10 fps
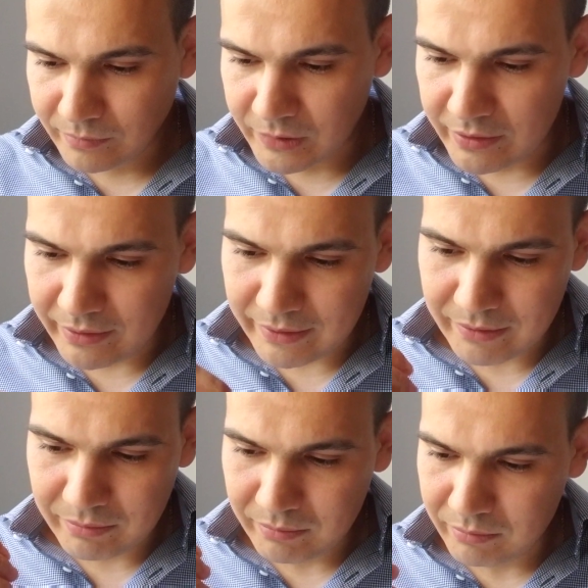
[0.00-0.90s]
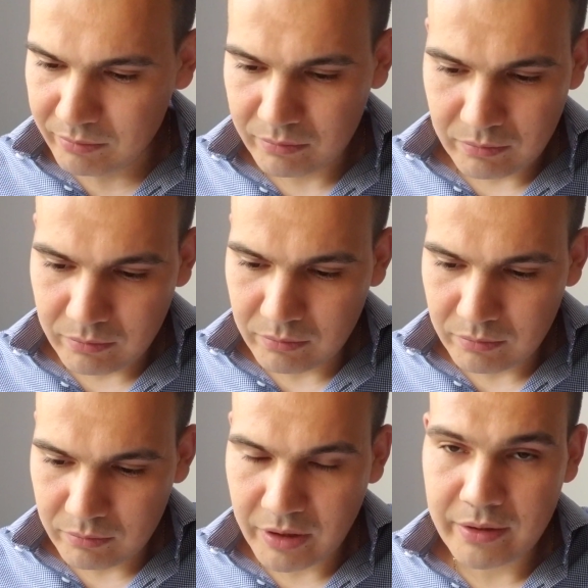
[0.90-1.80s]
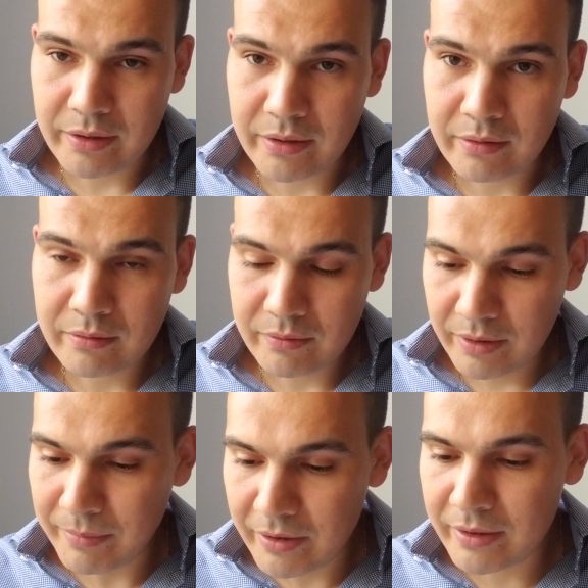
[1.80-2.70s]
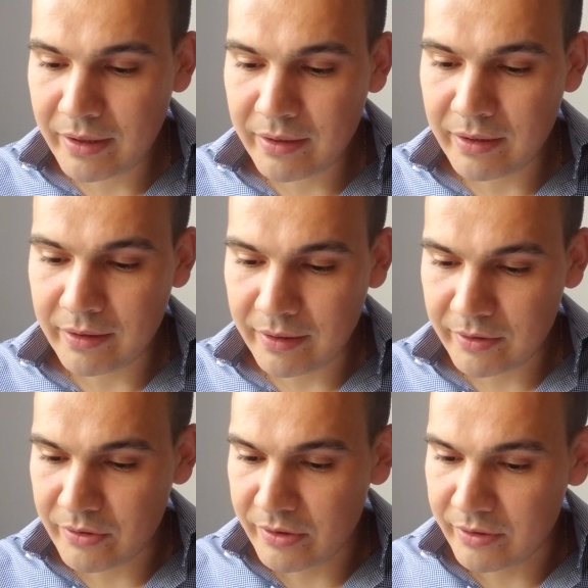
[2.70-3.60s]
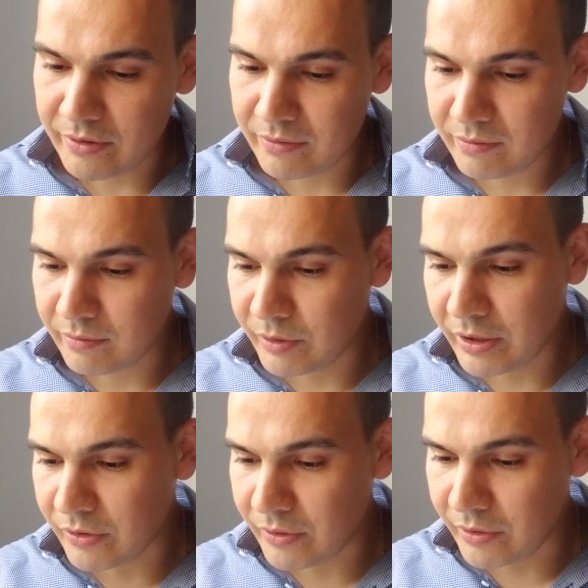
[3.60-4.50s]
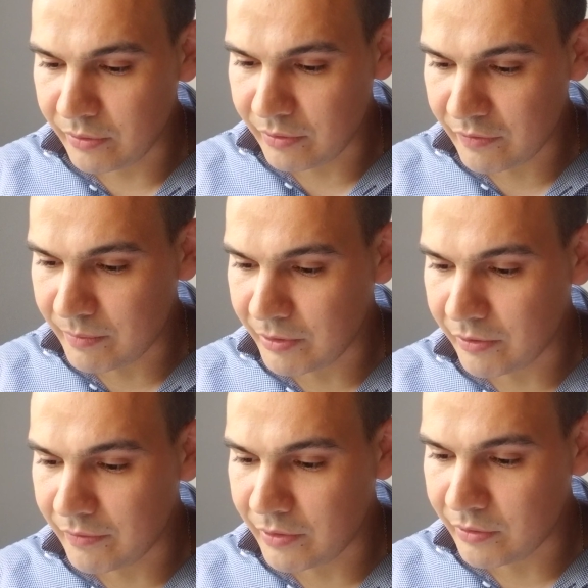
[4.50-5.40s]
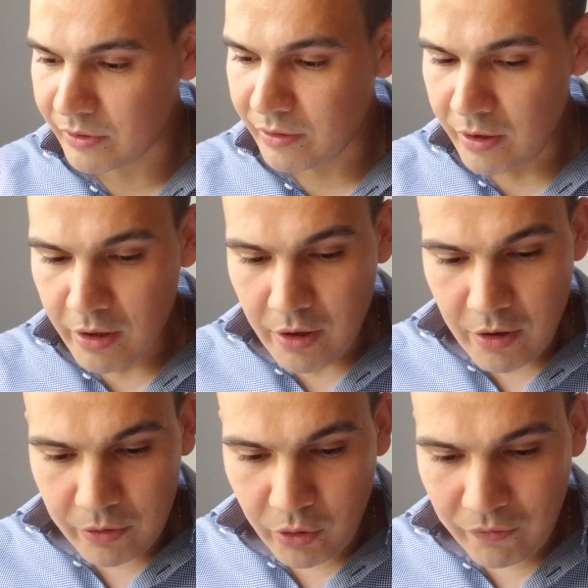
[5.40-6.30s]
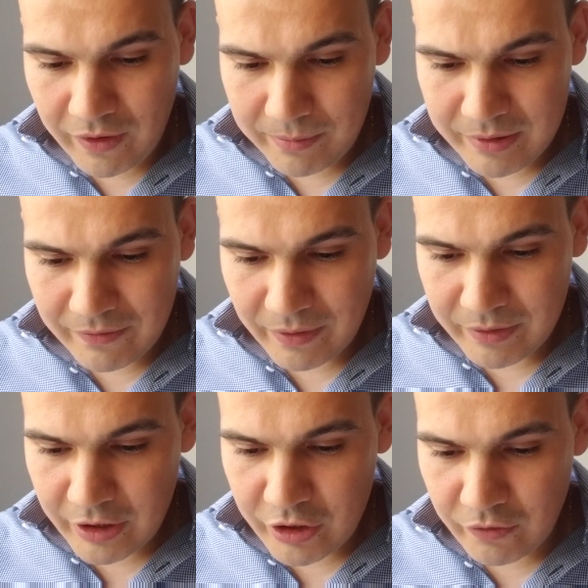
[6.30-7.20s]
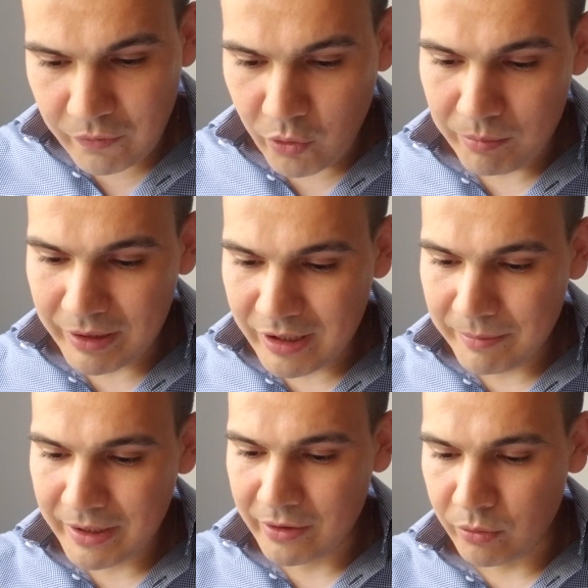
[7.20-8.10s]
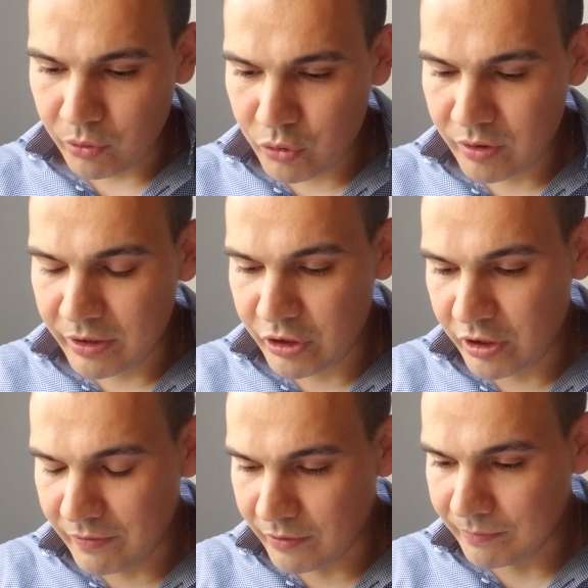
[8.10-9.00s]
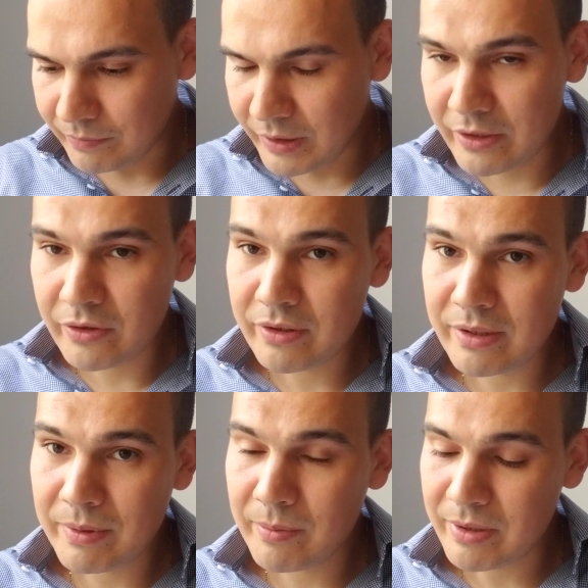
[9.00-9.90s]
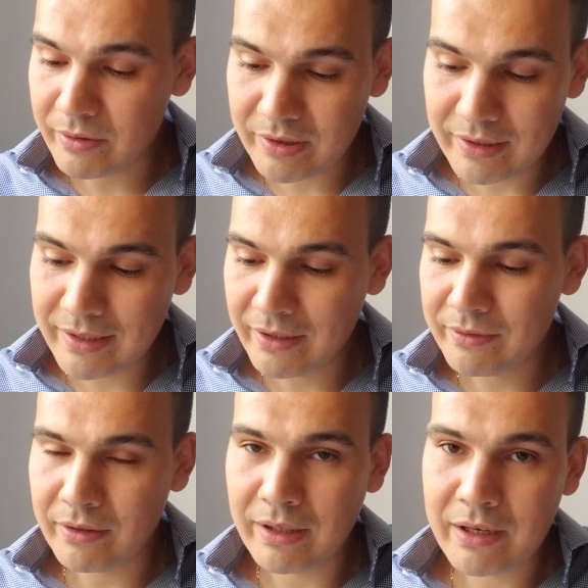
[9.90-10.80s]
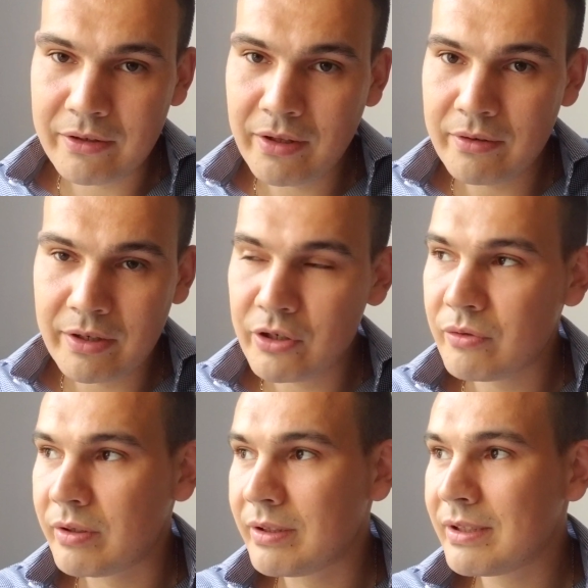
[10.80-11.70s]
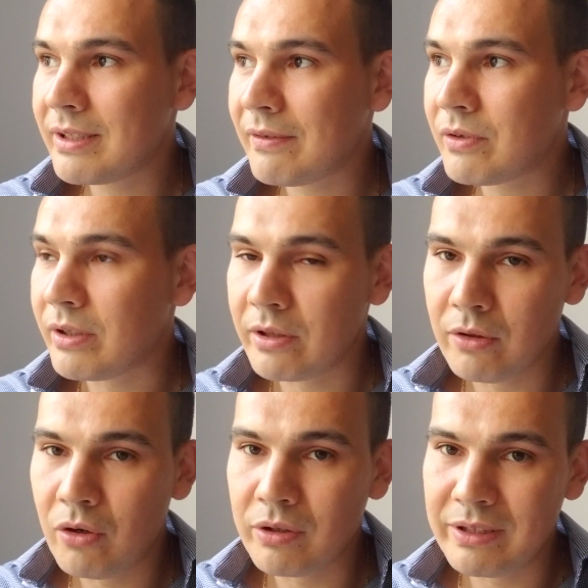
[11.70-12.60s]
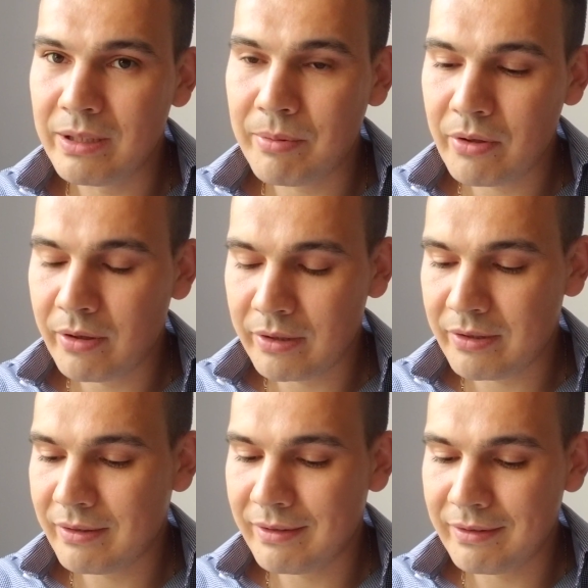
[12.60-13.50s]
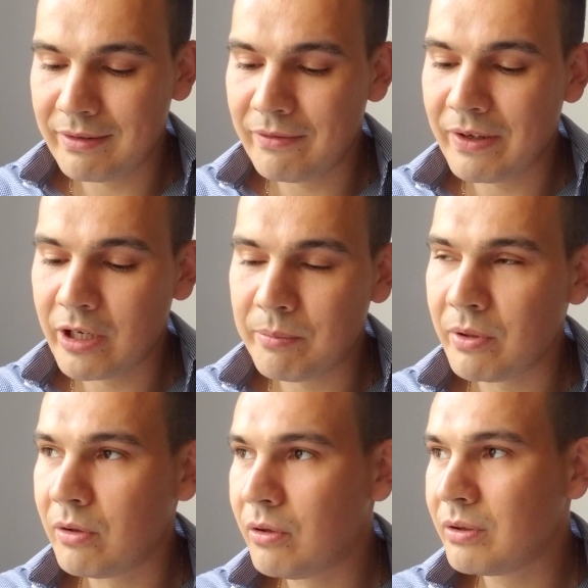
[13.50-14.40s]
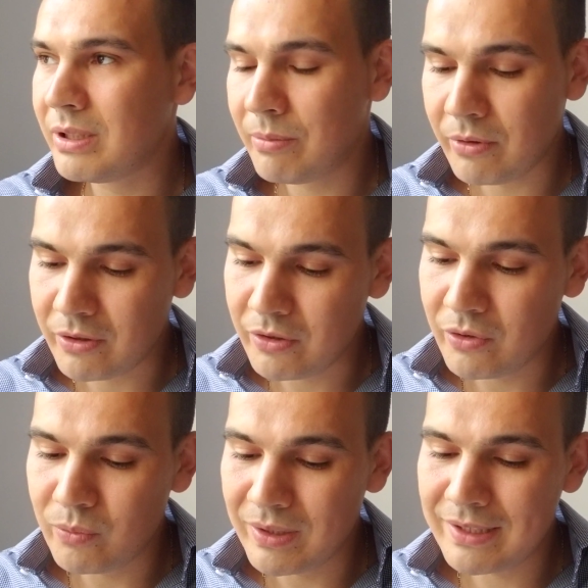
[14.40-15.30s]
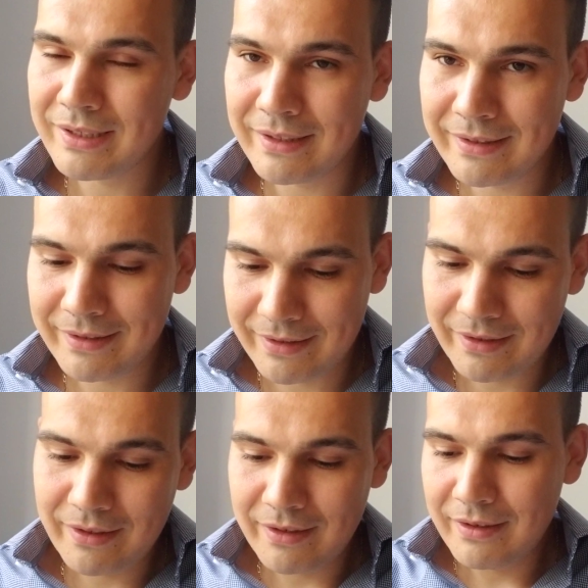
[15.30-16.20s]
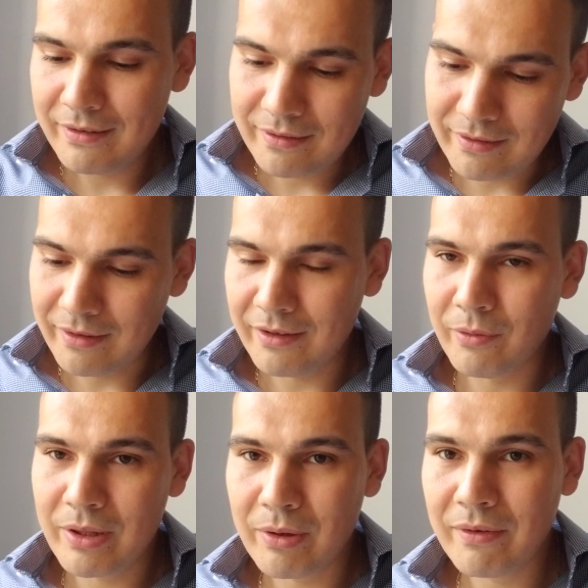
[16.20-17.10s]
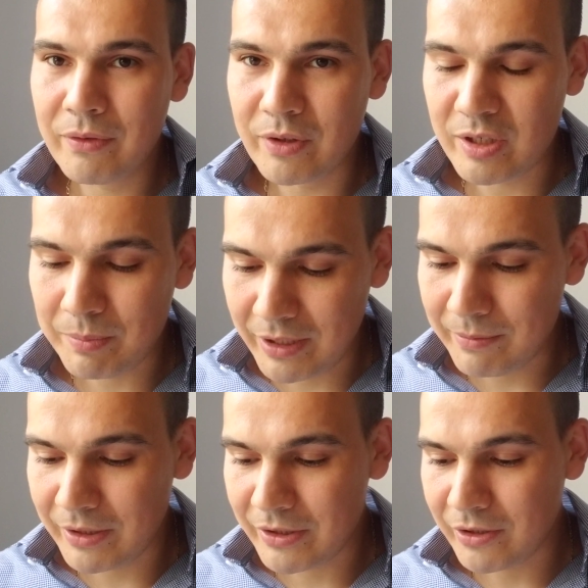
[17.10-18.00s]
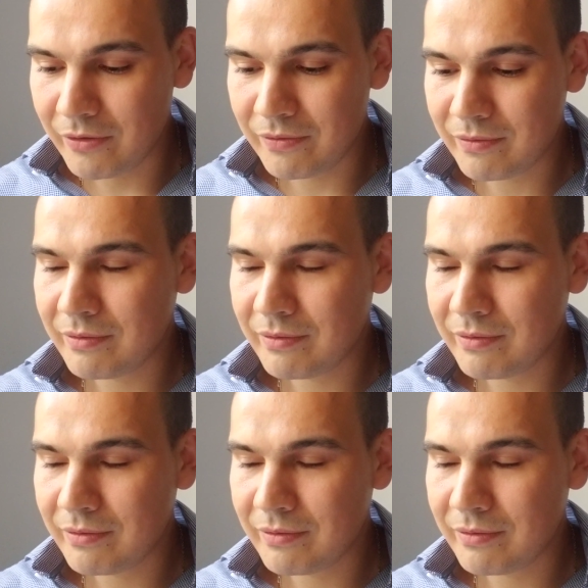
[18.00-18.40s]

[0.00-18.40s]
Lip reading: is meditating, right? Meditating and exercise. You guys already know this from my other videos. NOFAP is the foundation for becoming an ultra achiever. These are, sometimes I'll sit down and I'll add another entry, and this is after like long, deep thoughts. And if I could put long, deep thoughts into one sentence without having to explain myself,